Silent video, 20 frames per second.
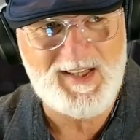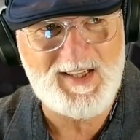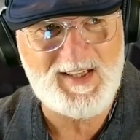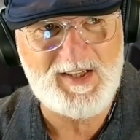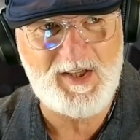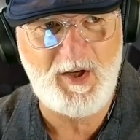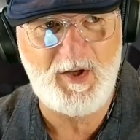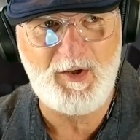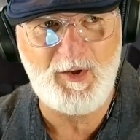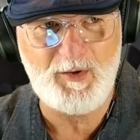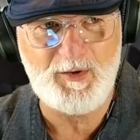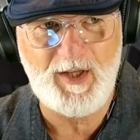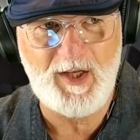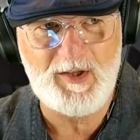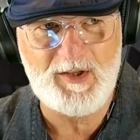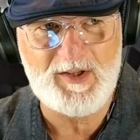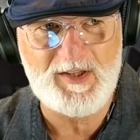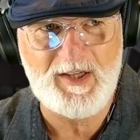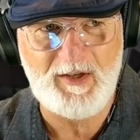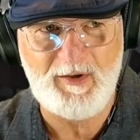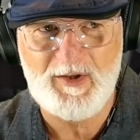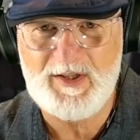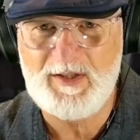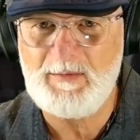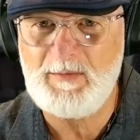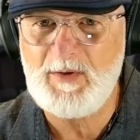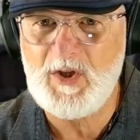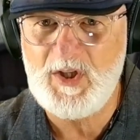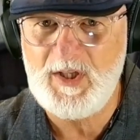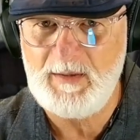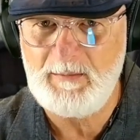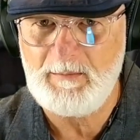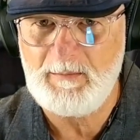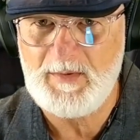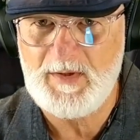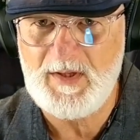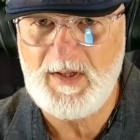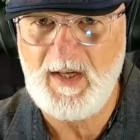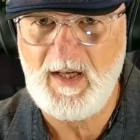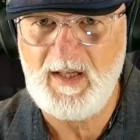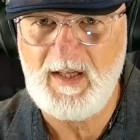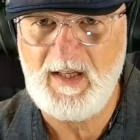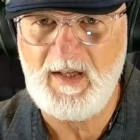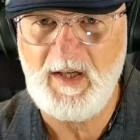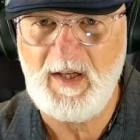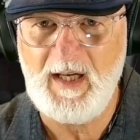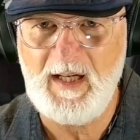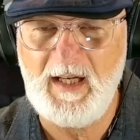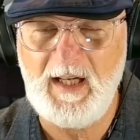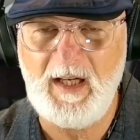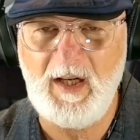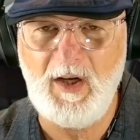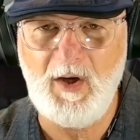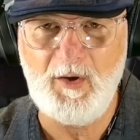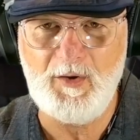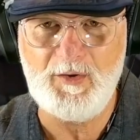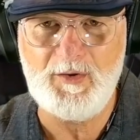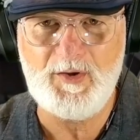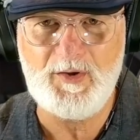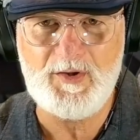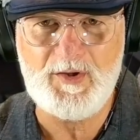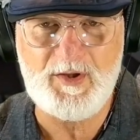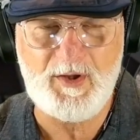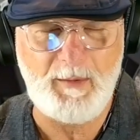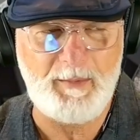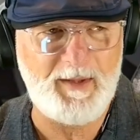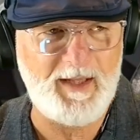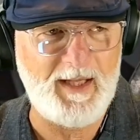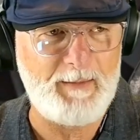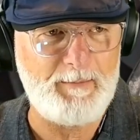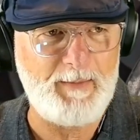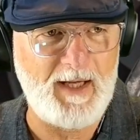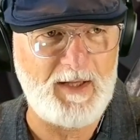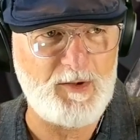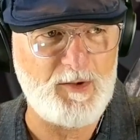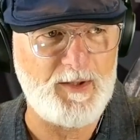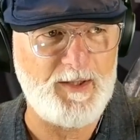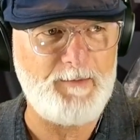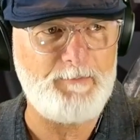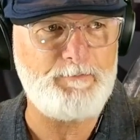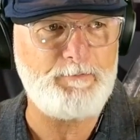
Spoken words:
So you'll notice there are some shims on top of that battery.